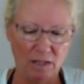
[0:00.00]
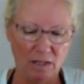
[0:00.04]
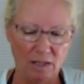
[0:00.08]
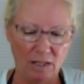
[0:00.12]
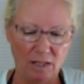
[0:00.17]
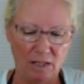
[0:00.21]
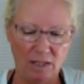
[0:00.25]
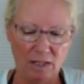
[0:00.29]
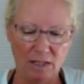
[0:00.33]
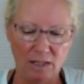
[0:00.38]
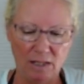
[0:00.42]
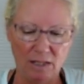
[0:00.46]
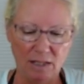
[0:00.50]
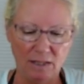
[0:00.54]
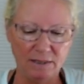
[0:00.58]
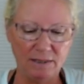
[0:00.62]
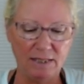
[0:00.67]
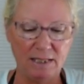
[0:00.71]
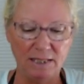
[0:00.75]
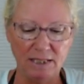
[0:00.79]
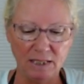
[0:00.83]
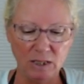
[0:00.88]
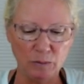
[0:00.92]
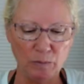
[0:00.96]

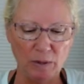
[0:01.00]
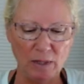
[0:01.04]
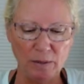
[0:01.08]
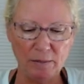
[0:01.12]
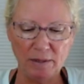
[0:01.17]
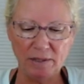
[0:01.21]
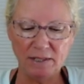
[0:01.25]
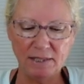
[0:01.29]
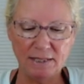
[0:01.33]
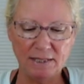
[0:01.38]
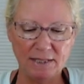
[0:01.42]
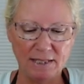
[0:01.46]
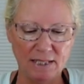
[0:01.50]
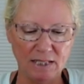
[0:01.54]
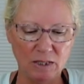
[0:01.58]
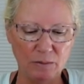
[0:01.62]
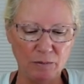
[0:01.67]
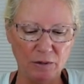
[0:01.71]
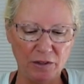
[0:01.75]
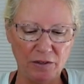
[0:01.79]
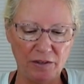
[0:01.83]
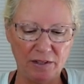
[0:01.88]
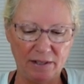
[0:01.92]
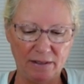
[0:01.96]
Didn't explain about the 6
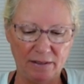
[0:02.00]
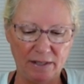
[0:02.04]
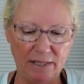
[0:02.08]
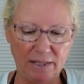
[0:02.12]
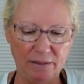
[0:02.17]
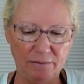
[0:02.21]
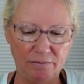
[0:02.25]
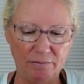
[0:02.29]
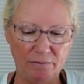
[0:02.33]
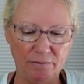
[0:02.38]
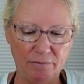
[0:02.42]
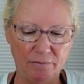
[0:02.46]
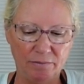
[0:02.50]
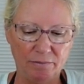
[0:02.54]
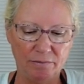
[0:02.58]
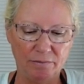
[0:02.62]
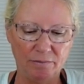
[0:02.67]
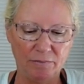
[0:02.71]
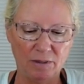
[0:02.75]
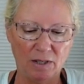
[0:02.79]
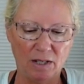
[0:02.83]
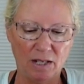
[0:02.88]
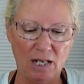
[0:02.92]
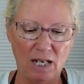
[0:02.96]
mil theory.
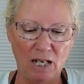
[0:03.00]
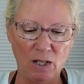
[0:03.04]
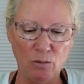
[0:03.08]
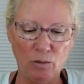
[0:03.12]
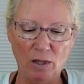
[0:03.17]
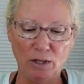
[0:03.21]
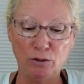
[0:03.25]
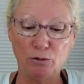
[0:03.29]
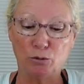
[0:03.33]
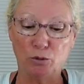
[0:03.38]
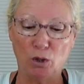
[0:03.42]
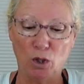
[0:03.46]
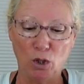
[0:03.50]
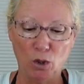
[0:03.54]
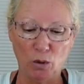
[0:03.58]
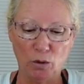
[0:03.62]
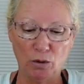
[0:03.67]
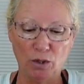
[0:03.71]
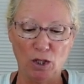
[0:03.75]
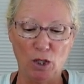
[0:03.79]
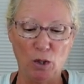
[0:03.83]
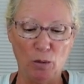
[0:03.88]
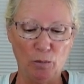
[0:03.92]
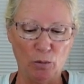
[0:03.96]
I went rogue.
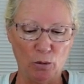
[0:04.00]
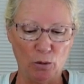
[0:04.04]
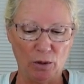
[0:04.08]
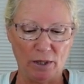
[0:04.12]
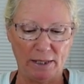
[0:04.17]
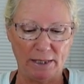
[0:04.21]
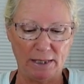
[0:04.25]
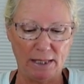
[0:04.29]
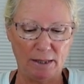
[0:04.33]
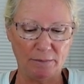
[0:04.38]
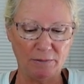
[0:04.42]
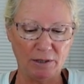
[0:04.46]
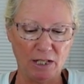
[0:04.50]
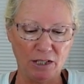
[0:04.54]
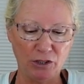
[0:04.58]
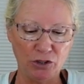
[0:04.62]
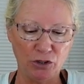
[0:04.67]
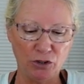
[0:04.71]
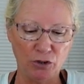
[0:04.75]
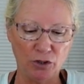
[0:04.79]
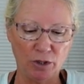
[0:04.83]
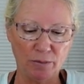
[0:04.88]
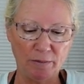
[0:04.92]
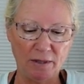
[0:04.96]
Oh boy, I'm not
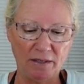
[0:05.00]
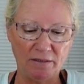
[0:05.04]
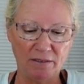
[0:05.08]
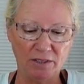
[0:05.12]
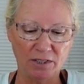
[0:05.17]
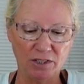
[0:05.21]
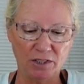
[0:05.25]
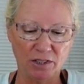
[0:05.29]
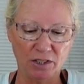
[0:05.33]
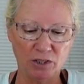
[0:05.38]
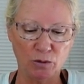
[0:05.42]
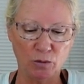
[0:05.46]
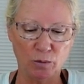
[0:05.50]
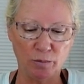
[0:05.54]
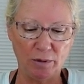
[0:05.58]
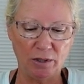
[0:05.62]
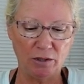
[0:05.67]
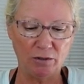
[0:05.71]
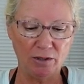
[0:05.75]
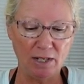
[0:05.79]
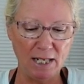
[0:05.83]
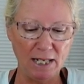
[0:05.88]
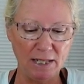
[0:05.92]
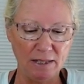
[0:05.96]
sure my results will be
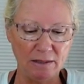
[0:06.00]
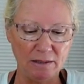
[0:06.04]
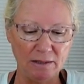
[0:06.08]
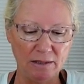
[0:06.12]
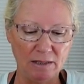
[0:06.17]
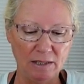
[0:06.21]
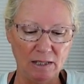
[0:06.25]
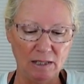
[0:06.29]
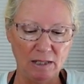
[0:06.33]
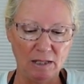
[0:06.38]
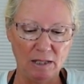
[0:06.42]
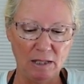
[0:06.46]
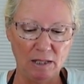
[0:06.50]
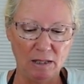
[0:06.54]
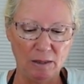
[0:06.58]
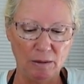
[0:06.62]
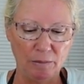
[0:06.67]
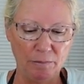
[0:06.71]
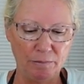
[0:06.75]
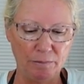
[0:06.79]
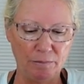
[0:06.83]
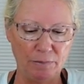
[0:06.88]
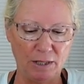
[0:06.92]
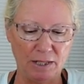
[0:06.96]
great,
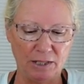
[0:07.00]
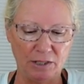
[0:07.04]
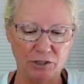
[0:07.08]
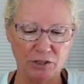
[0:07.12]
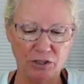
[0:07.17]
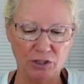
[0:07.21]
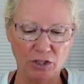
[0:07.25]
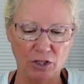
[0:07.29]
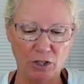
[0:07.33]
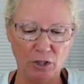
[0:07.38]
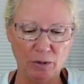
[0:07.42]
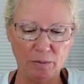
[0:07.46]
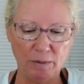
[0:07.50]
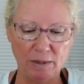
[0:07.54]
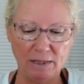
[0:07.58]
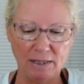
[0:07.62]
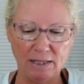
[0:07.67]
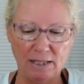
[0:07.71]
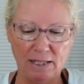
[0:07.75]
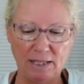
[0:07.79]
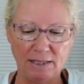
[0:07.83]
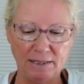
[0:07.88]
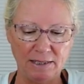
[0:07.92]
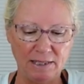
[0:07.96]
but it showed me that
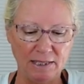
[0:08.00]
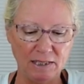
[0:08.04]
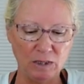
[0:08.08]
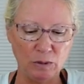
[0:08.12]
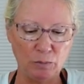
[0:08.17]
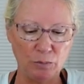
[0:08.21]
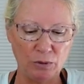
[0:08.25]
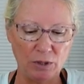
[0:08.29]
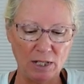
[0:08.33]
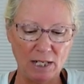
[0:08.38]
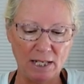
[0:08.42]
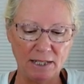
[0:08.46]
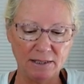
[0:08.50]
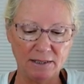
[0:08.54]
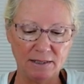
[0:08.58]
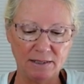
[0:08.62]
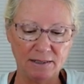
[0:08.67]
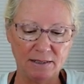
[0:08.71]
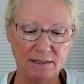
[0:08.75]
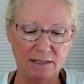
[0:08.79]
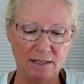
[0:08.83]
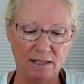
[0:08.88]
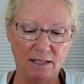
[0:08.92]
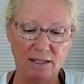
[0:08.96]
I need to
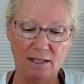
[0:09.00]
practice